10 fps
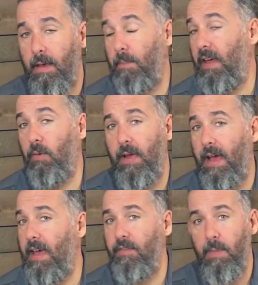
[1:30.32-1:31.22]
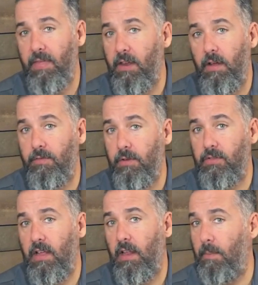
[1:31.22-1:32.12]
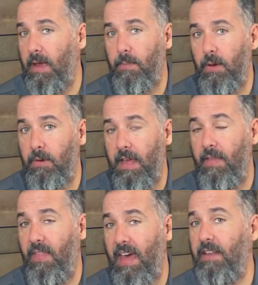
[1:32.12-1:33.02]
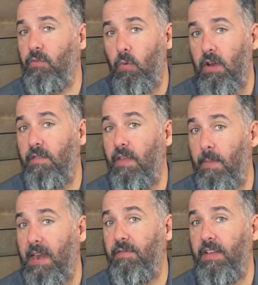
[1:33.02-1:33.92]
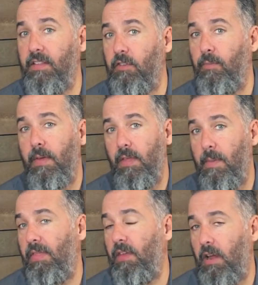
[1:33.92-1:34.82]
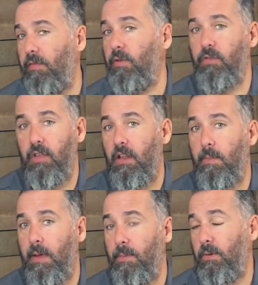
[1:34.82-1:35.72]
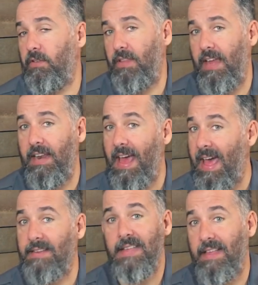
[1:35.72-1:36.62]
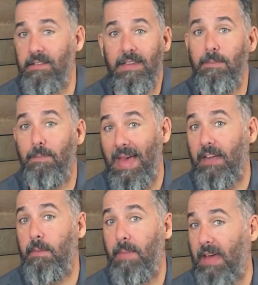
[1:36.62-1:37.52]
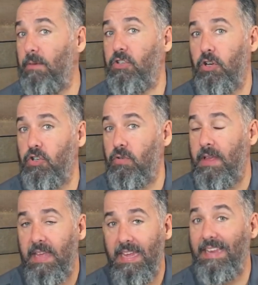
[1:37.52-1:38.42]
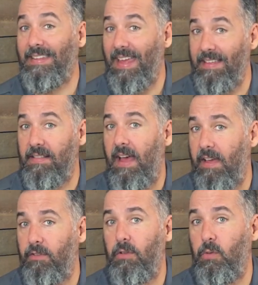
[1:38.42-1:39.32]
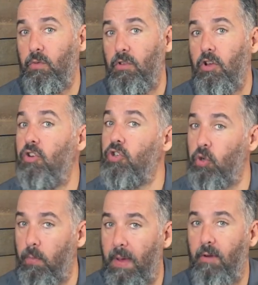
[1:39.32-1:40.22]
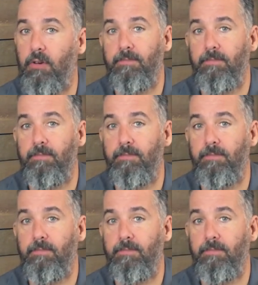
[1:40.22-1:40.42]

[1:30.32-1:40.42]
And by the way, I have a methanol fuel cell on my boat, and that is one of the benefits of the methanol fuel cell on my boat is that it acts as a backup battery charger in case I ever lose shore power.